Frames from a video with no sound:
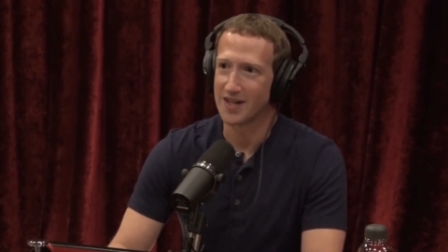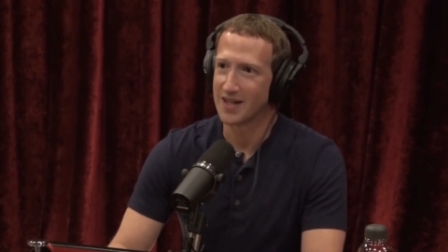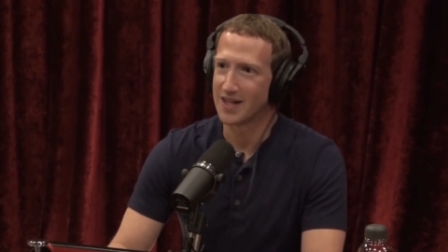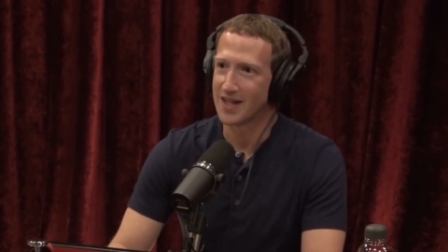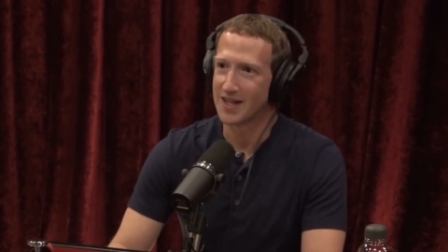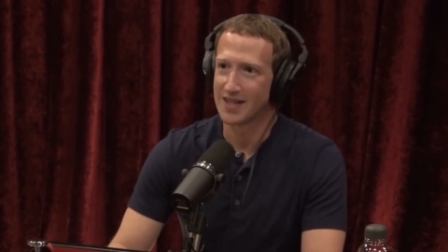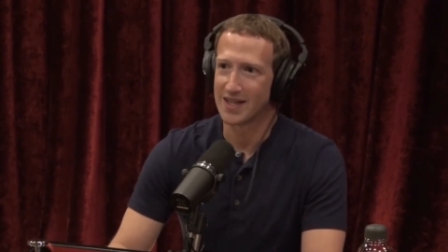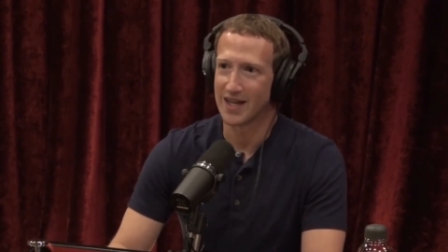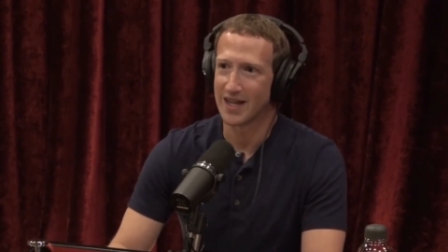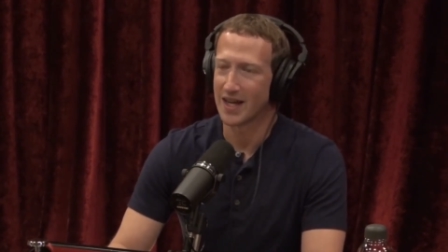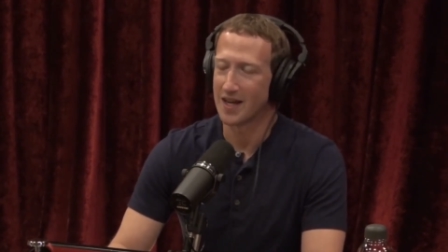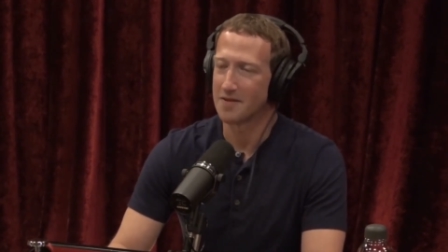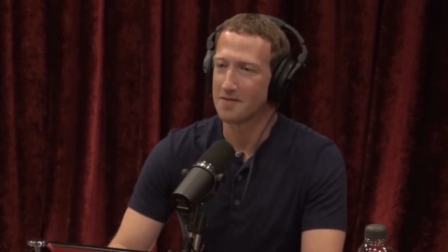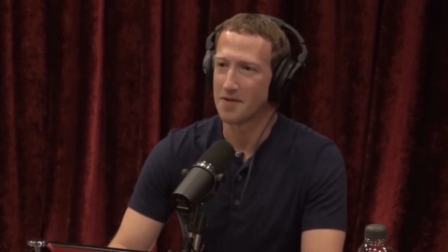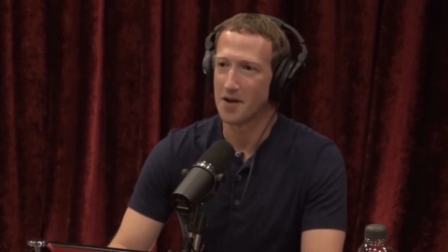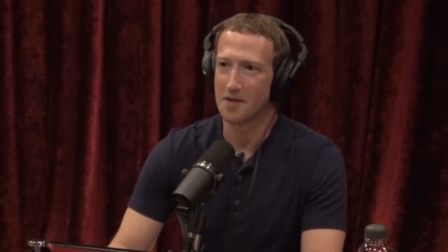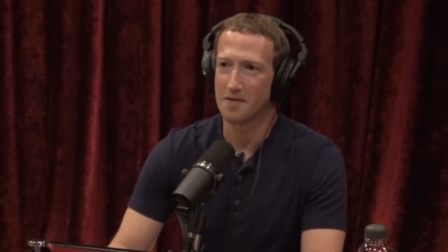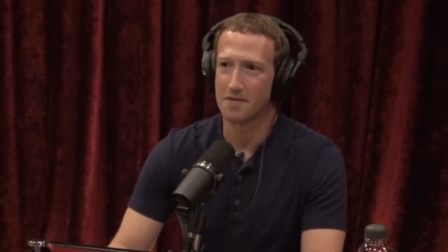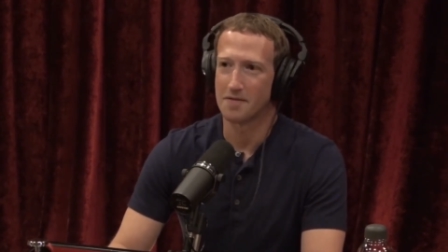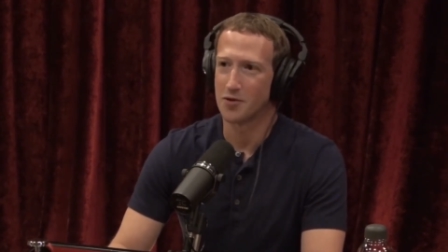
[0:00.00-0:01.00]
And like, I've
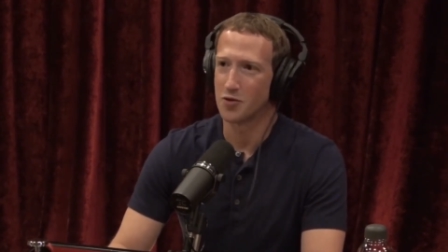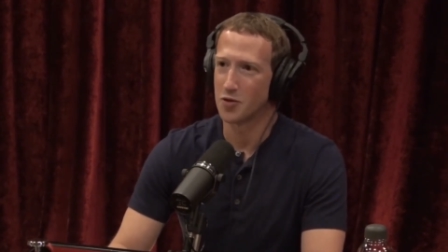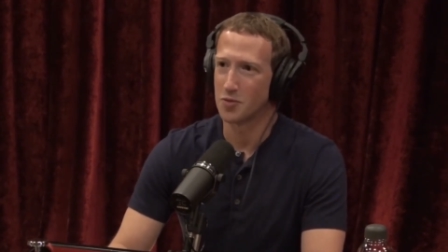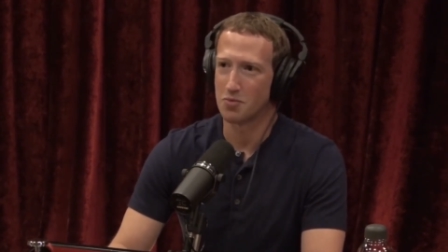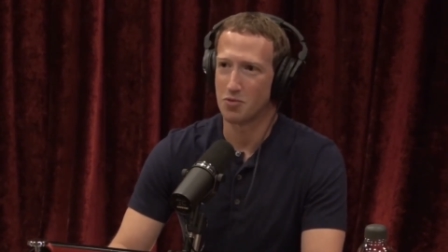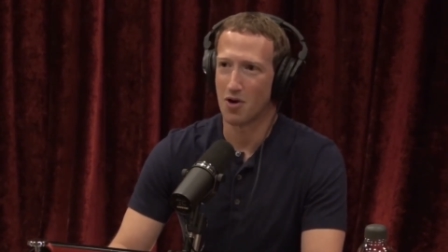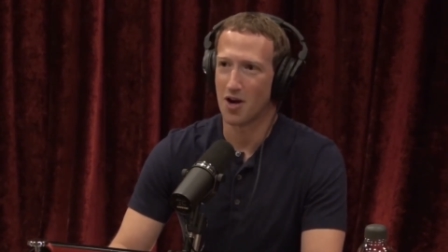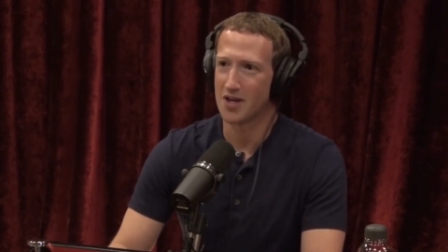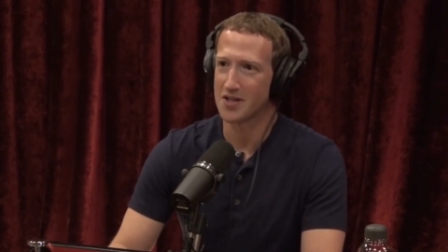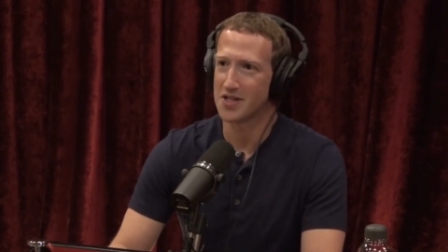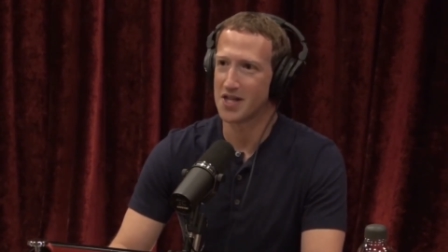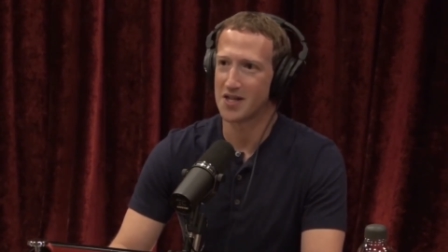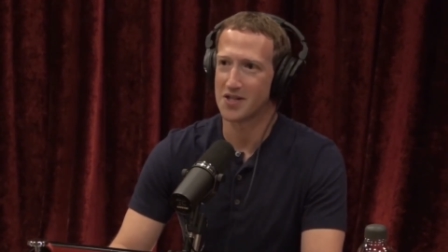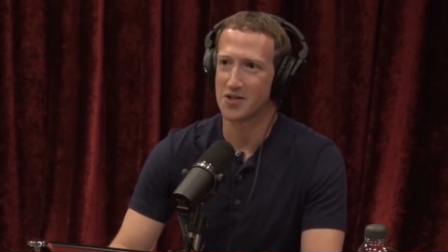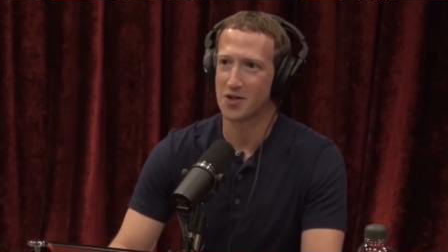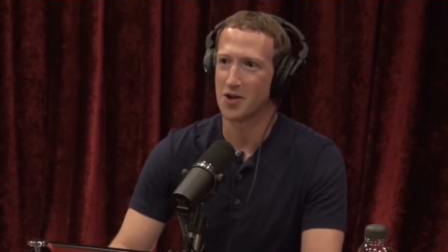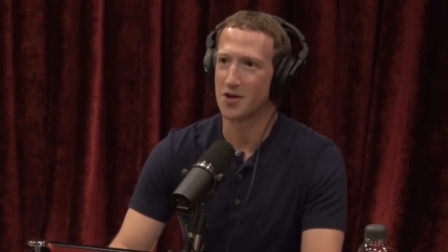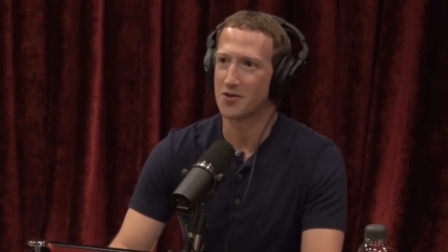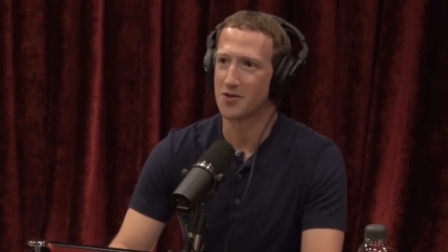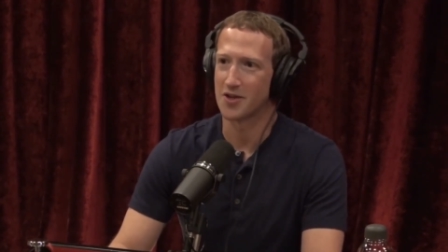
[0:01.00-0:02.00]
fully processed
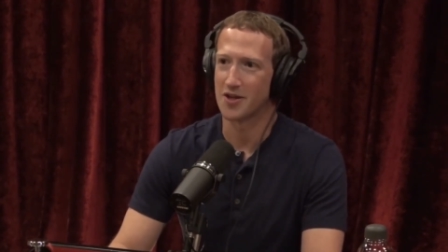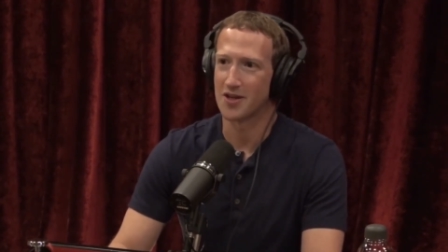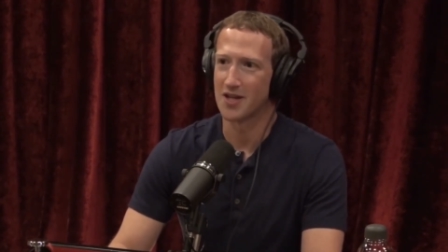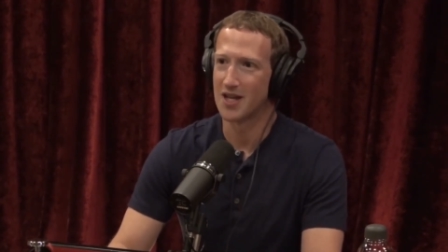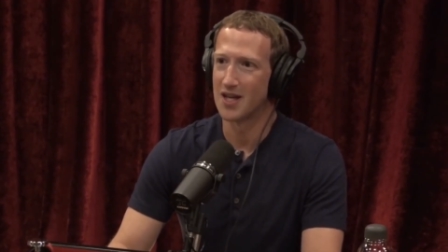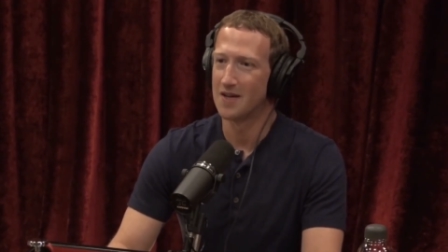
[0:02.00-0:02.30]
all the